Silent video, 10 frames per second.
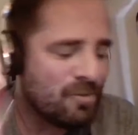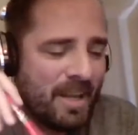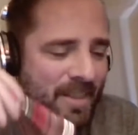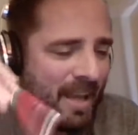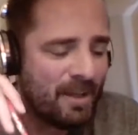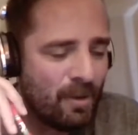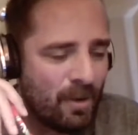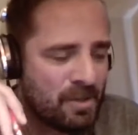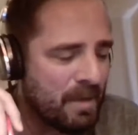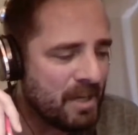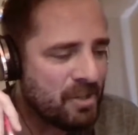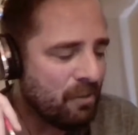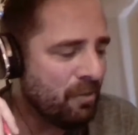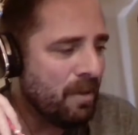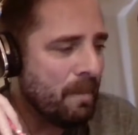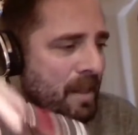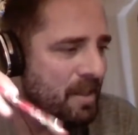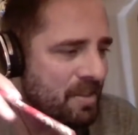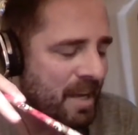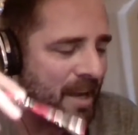read that You Are Special for the
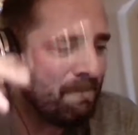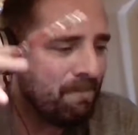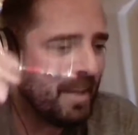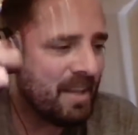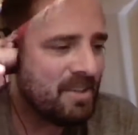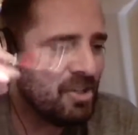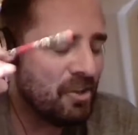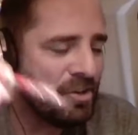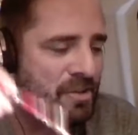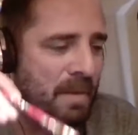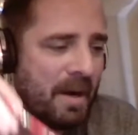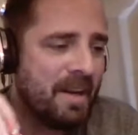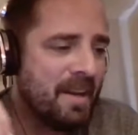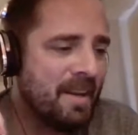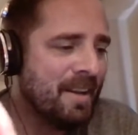millionth time, that children's book.